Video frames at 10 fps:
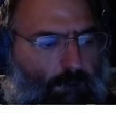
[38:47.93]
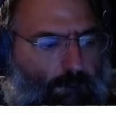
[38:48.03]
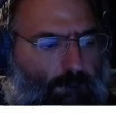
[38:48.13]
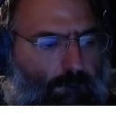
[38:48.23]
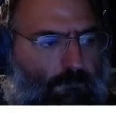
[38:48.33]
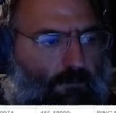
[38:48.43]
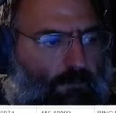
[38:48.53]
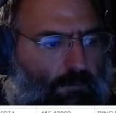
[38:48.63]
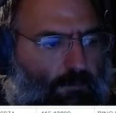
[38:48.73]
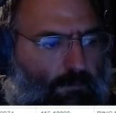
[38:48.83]
Yeah,
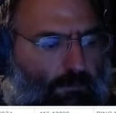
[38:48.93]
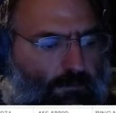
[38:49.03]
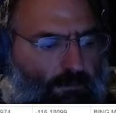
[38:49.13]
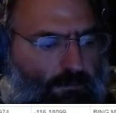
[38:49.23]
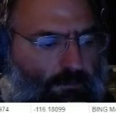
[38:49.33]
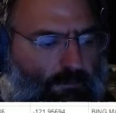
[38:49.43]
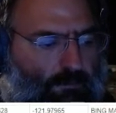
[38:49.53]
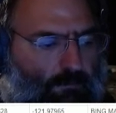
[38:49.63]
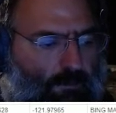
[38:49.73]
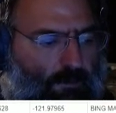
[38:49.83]
so this isn't
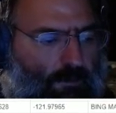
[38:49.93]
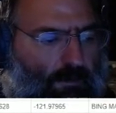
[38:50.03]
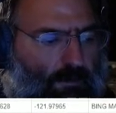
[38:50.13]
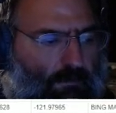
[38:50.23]
working out.